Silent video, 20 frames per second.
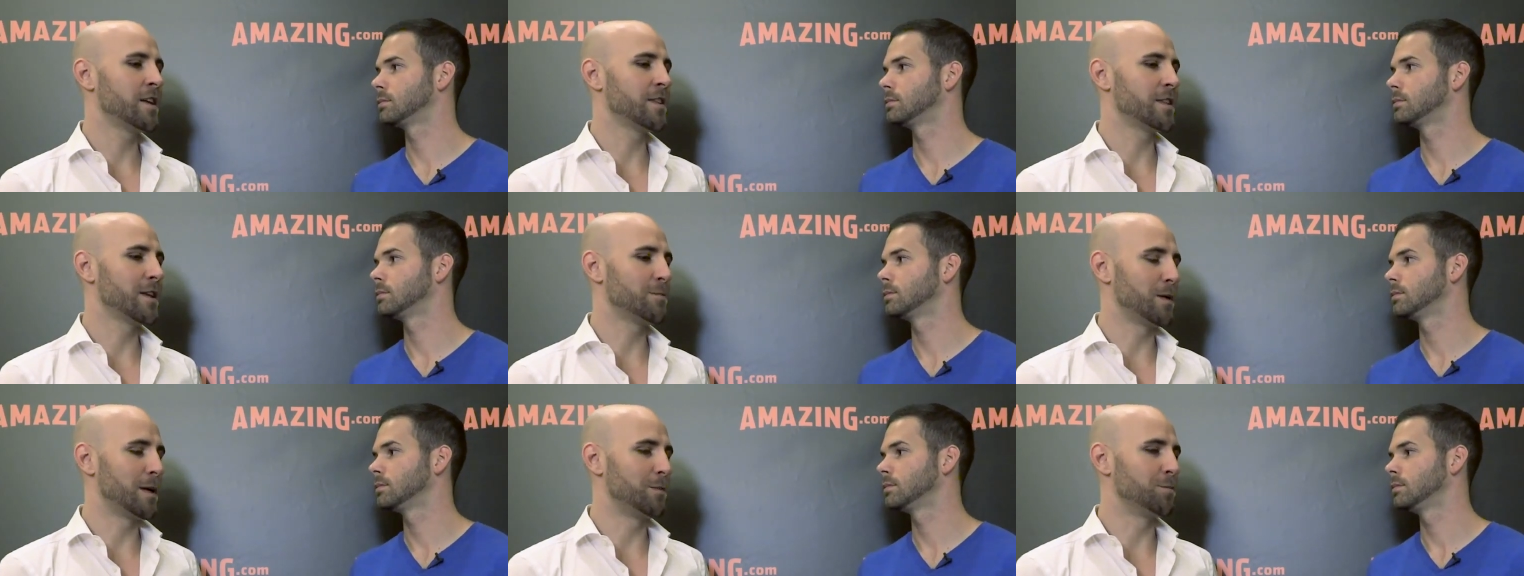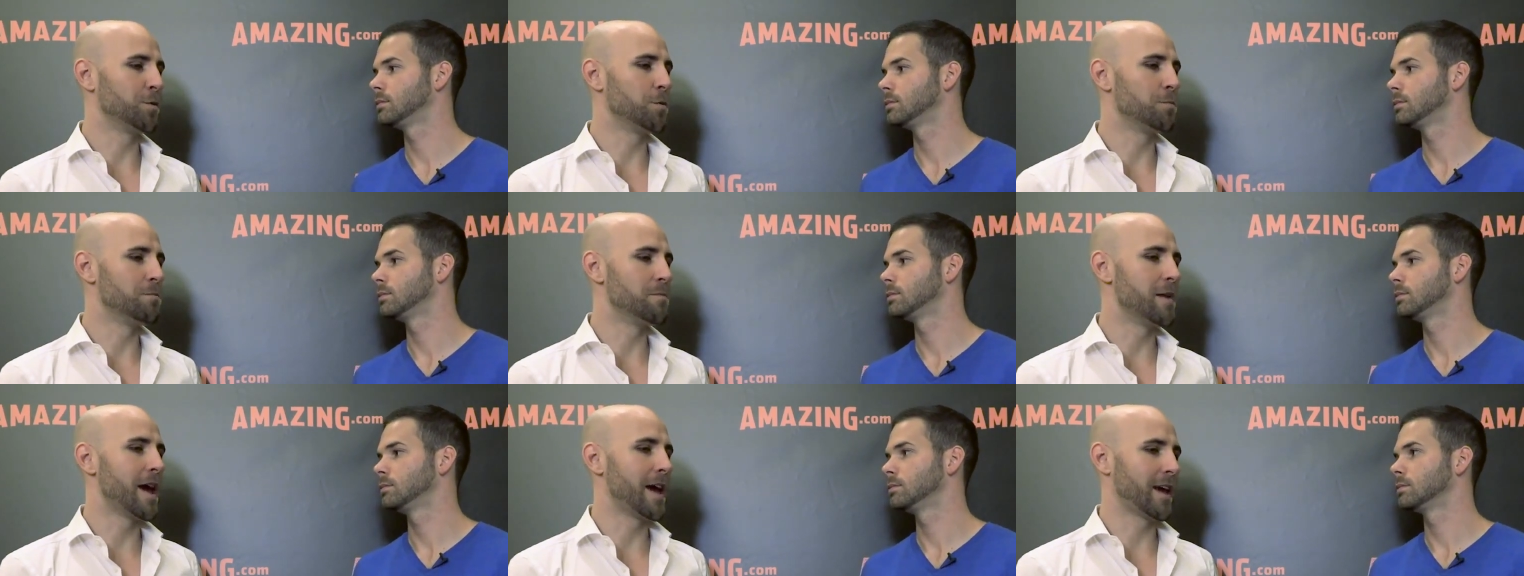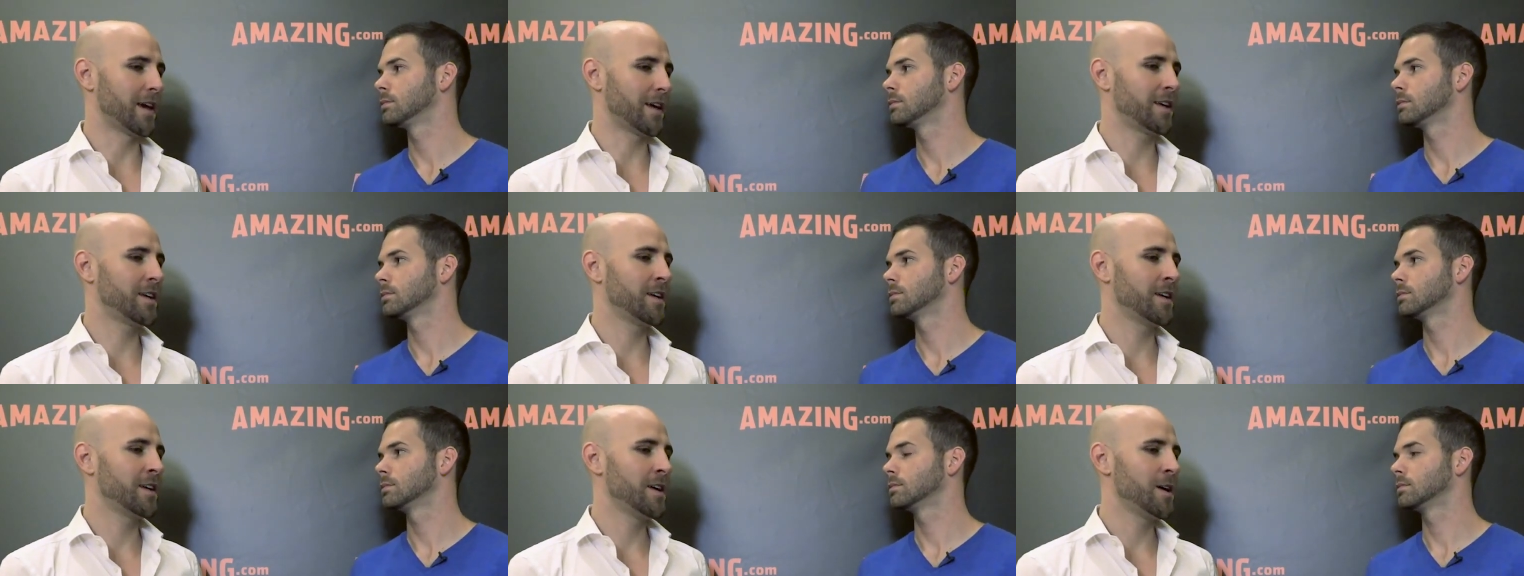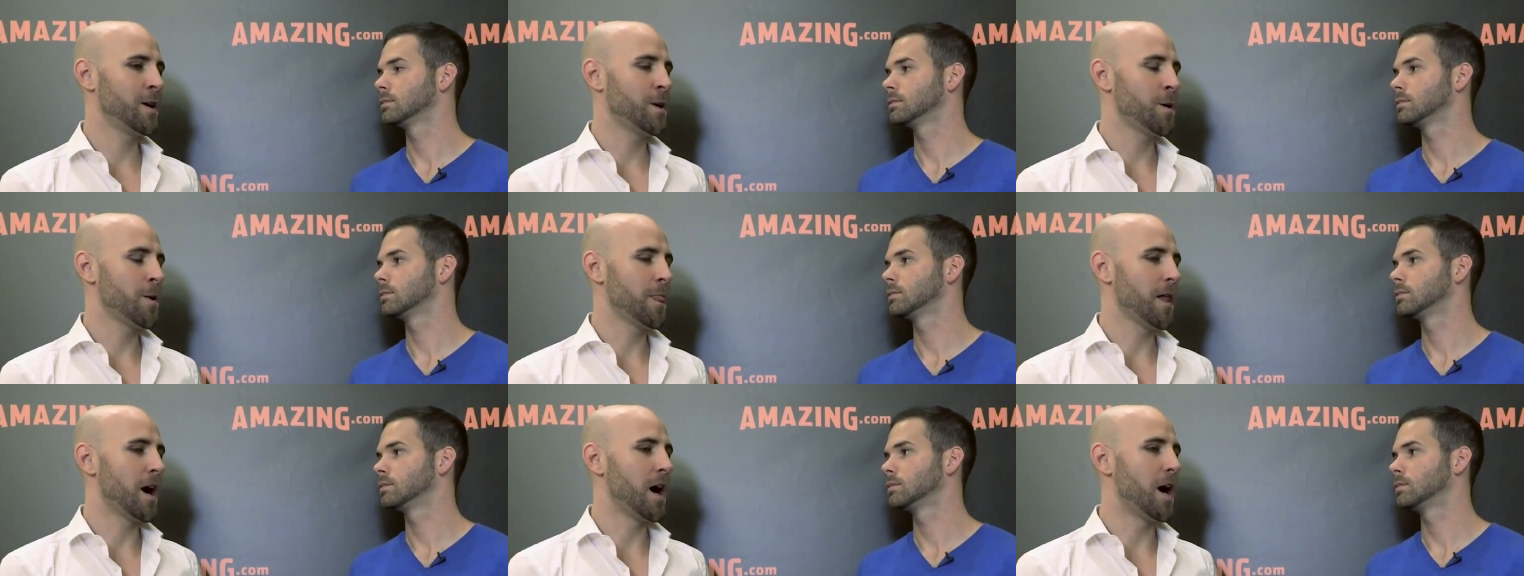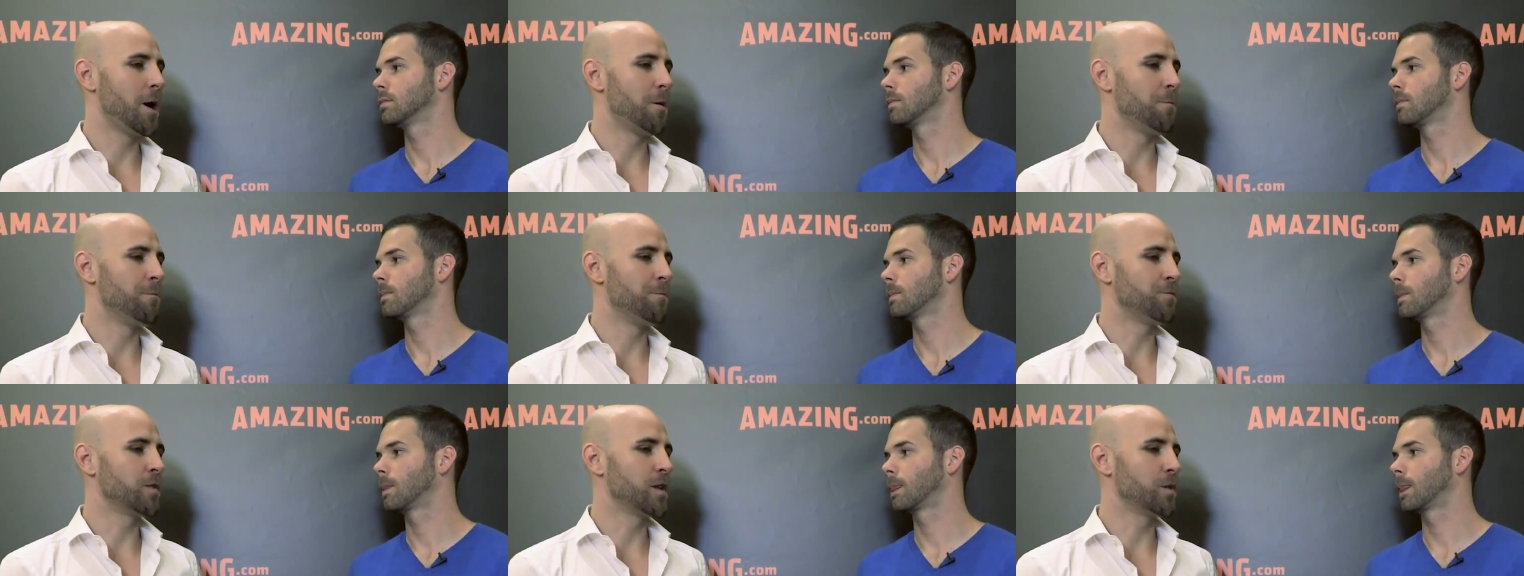Speaker 1: that people make um,